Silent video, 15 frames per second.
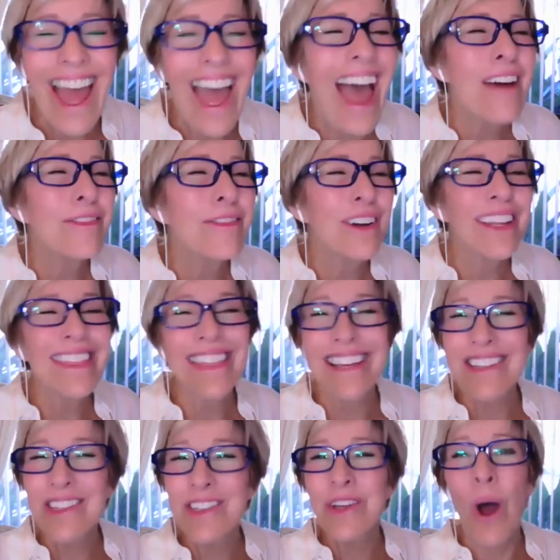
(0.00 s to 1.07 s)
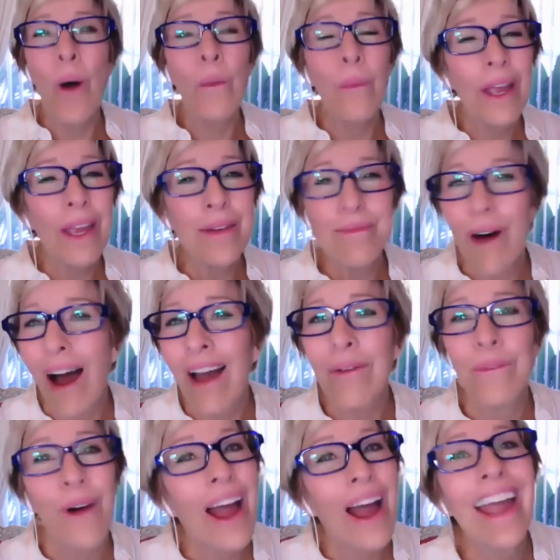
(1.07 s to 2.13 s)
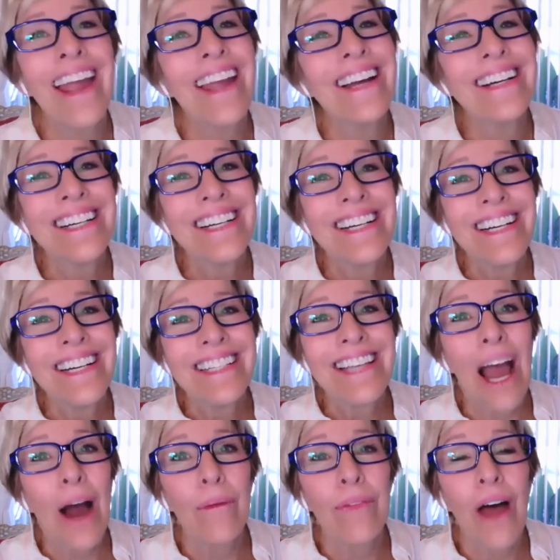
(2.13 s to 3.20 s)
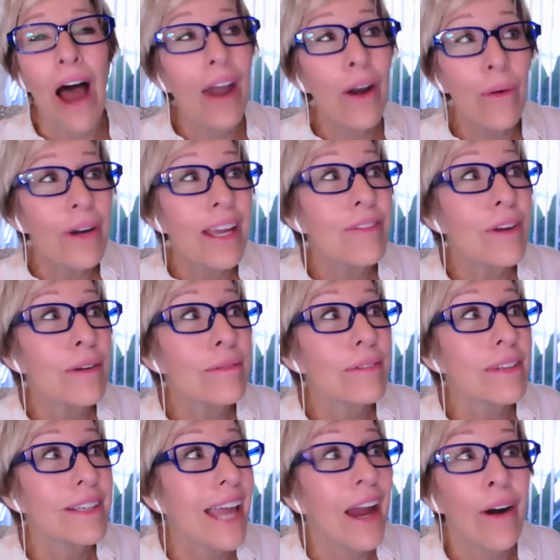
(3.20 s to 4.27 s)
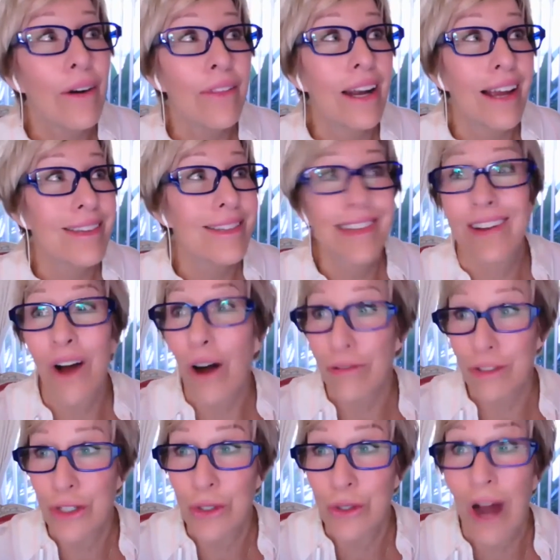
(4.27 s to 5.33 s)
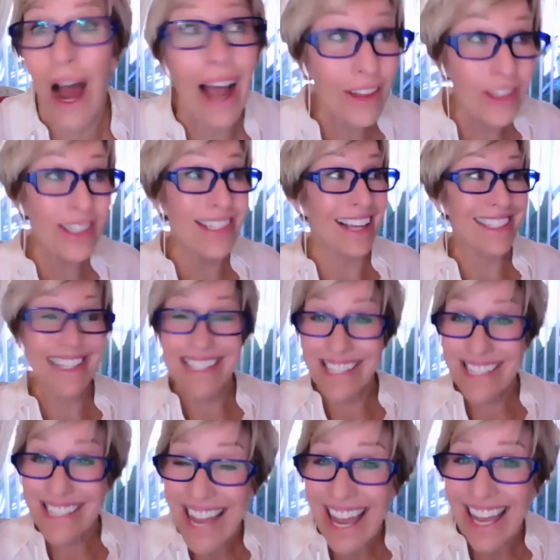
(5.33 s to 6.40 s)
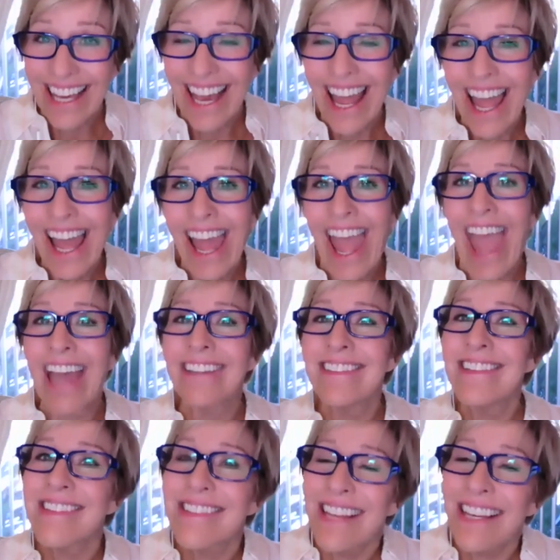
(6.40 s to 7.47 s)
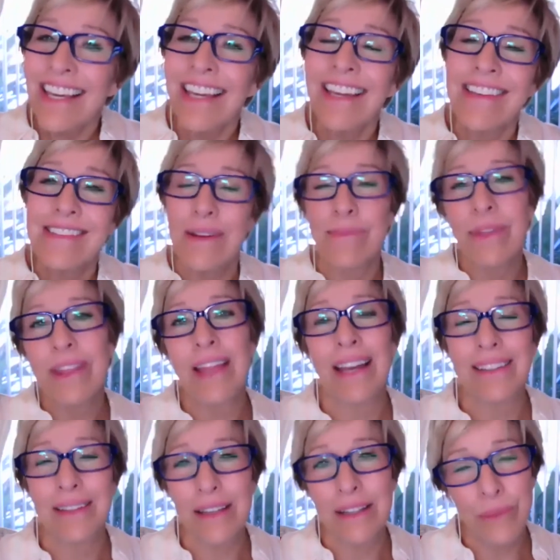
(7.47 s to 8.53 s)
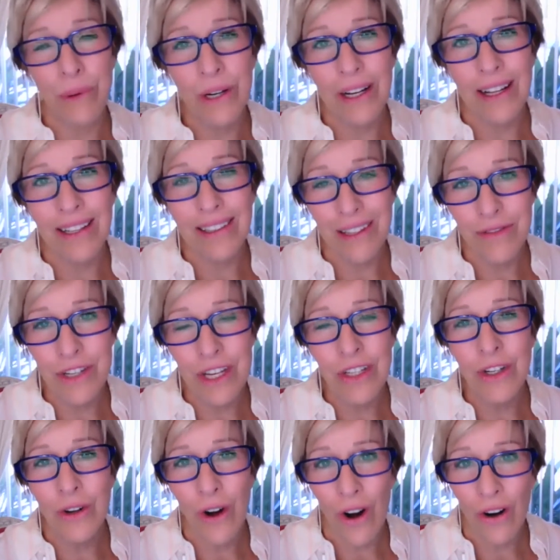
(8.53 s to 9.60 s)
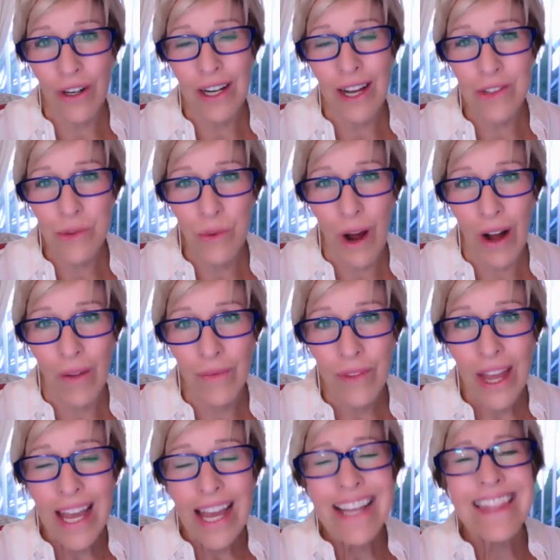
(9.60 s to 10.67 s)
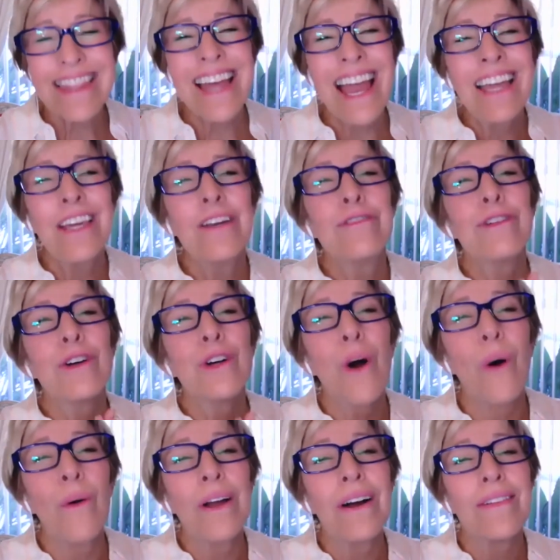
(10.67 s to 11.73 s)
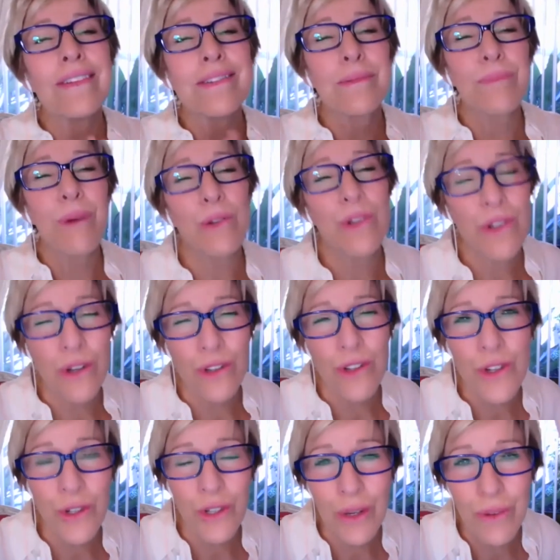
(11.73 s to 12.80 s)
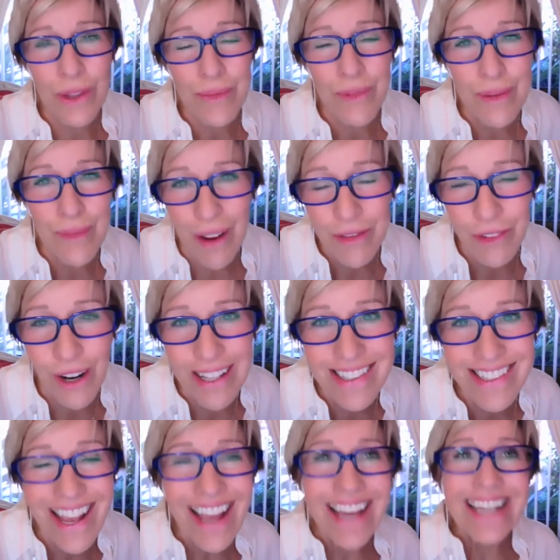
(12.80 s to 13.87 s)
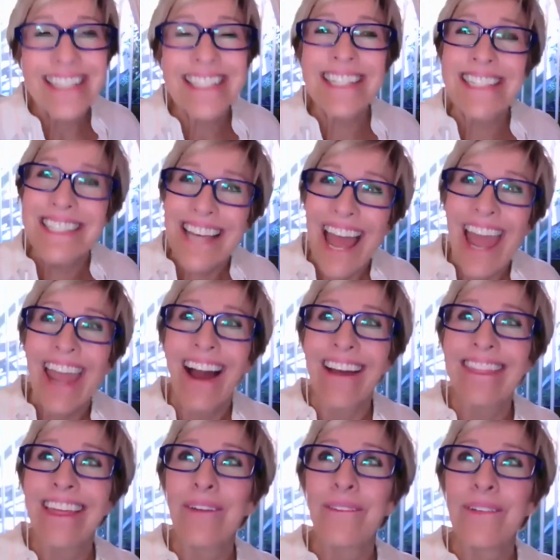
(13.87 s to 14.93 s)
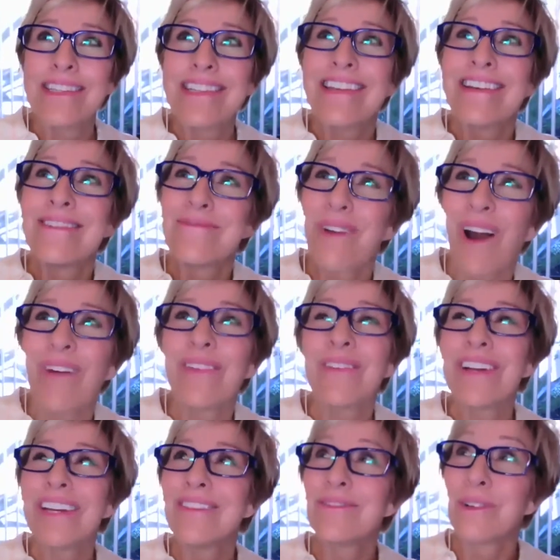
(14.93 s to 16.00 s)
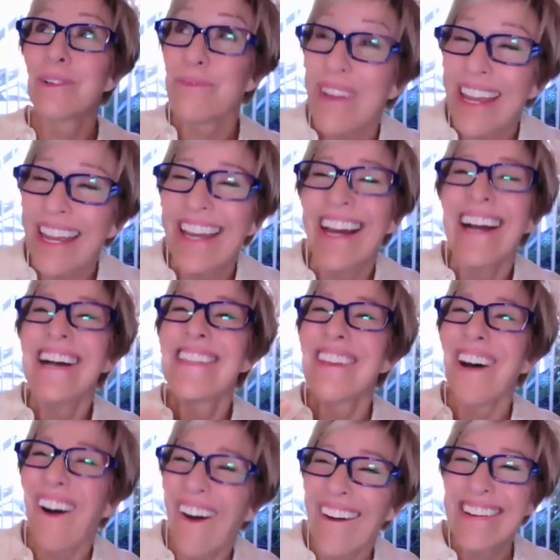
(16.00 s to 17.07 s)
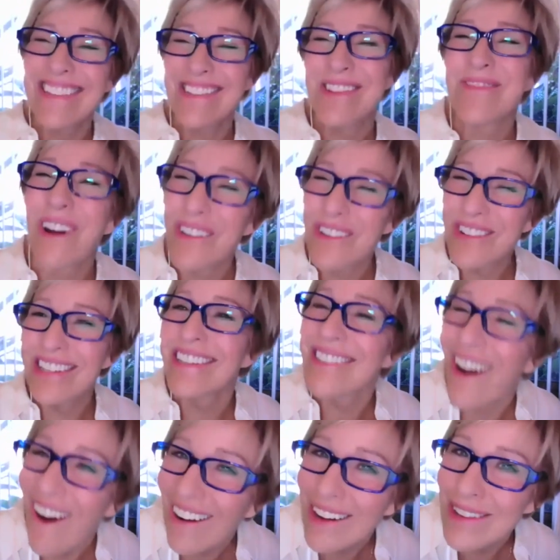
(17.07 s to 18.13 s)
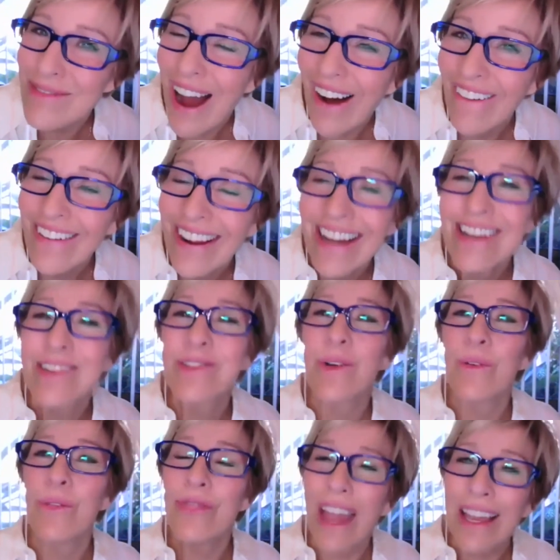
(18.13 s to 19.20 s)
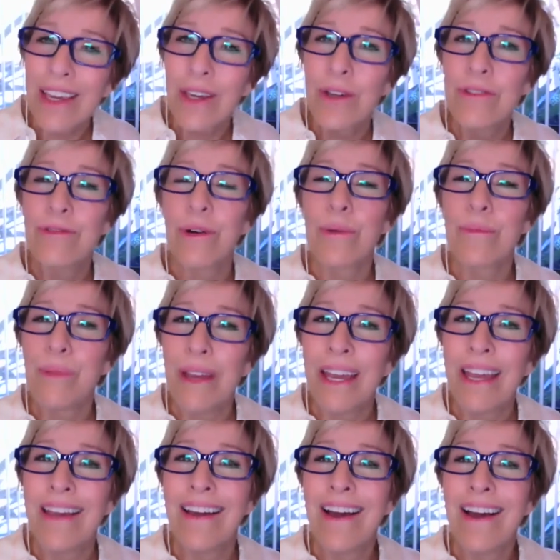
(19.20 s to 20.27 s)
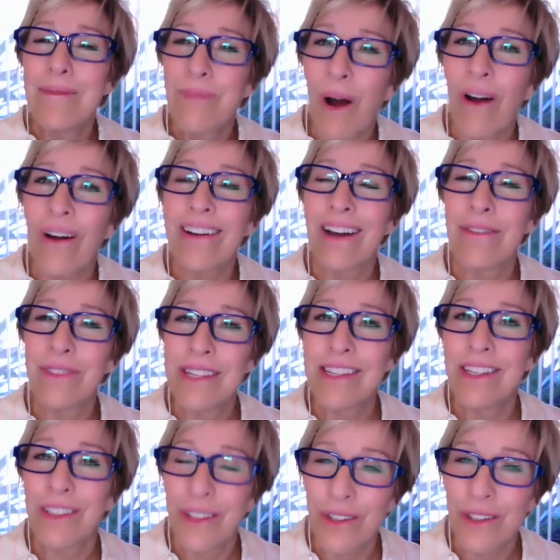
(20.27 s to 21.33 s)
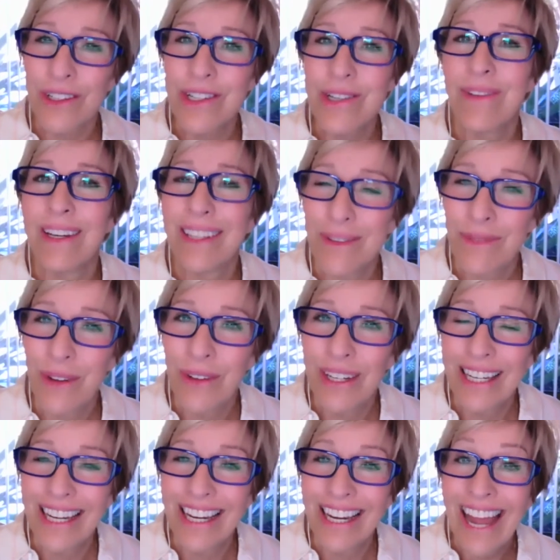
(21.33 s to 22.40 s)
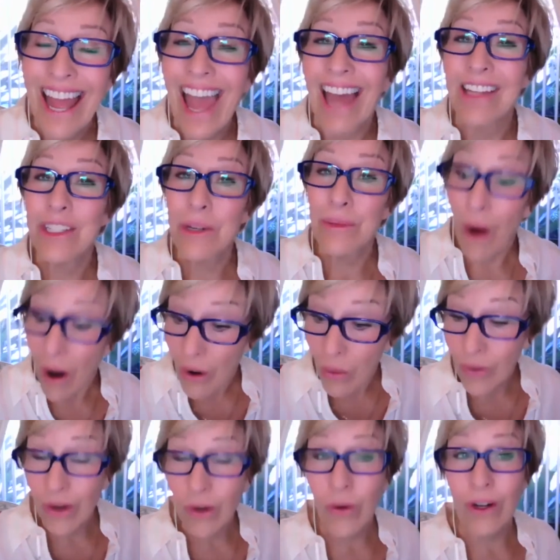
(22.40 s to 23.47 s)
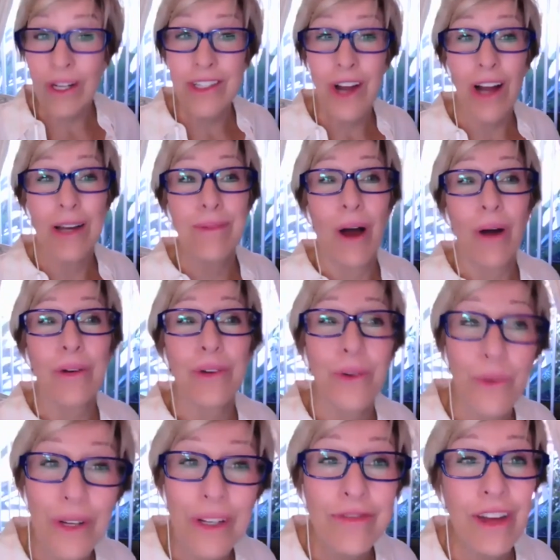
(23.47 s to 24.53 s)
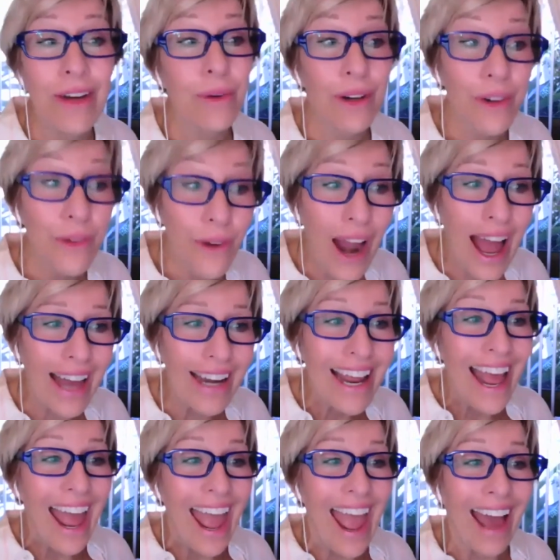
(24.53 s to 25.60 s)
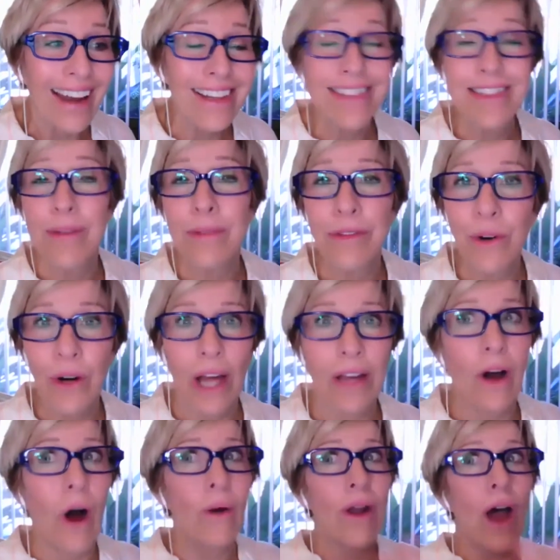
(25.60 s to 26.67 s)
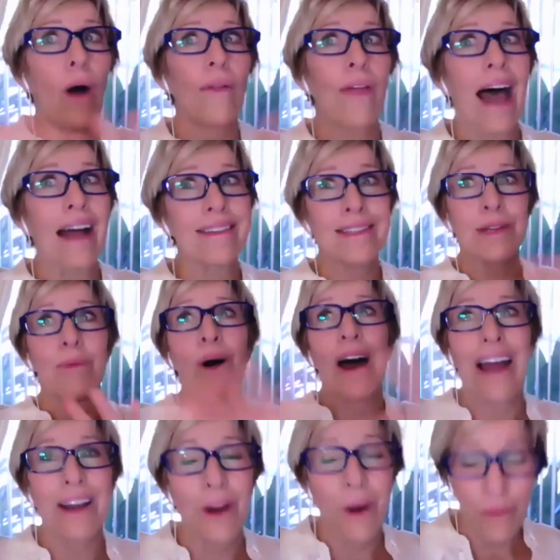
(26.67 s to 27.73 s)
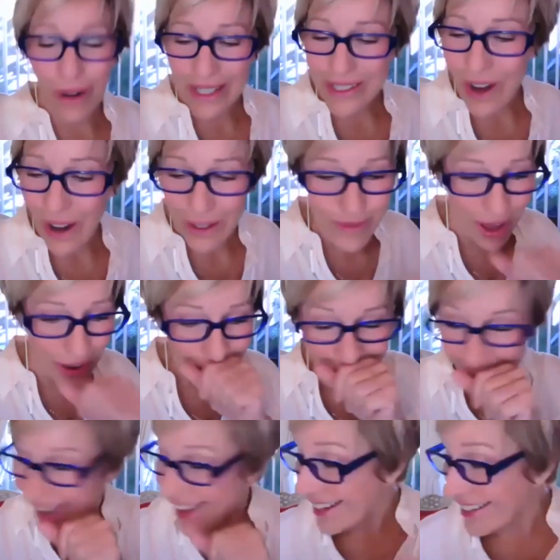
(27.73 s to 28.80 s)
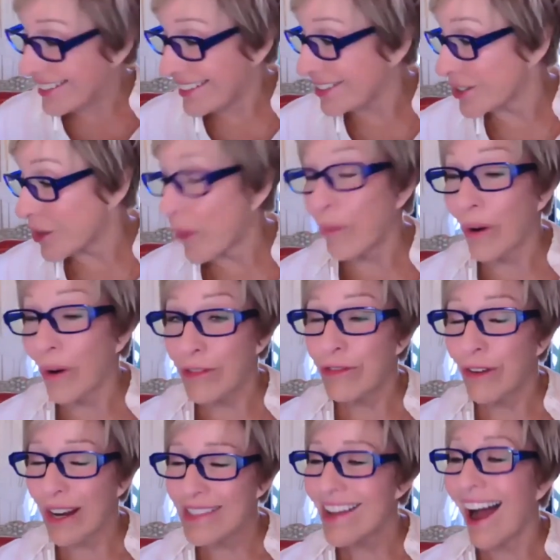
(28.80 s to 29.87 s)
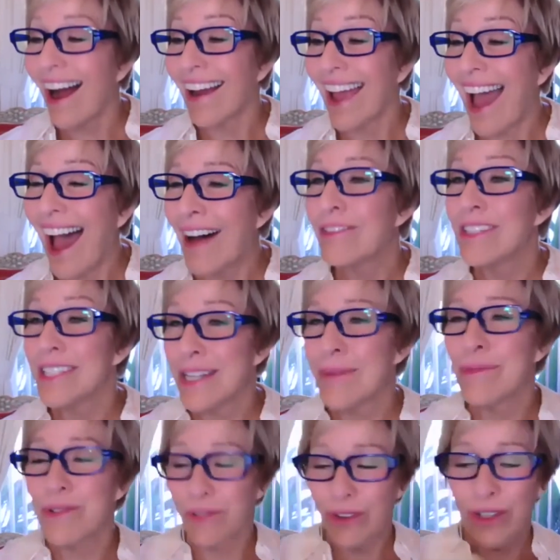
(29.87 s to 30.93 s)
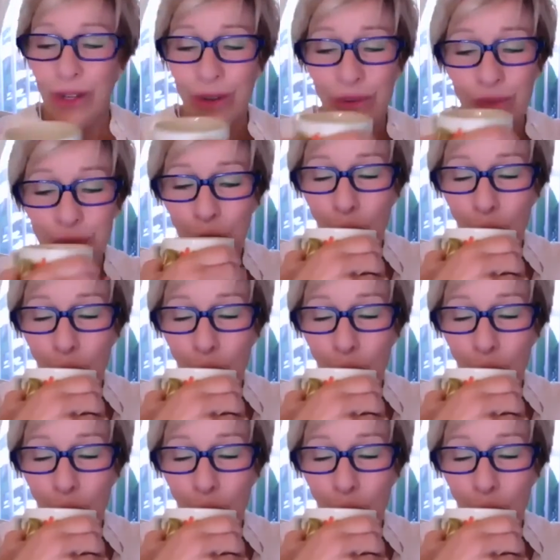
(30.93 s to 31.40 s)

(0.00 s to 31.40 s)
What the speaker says: Everything's going my way. Now, I don't even care that I sing off tune. I just like to sing. And singing is something that can put a lift in your heart as well. Thank you for going on this emotional journey with me, my friends. Today, I think, was probably, for me, the hardest emotion to talk about. So thank you for being part of this encouragement community. And tomorrow we're going to talk about grief and regret. And some of you are like, oh no, that's the one I don't want to talk about. Don't worry, friends. I have tips for you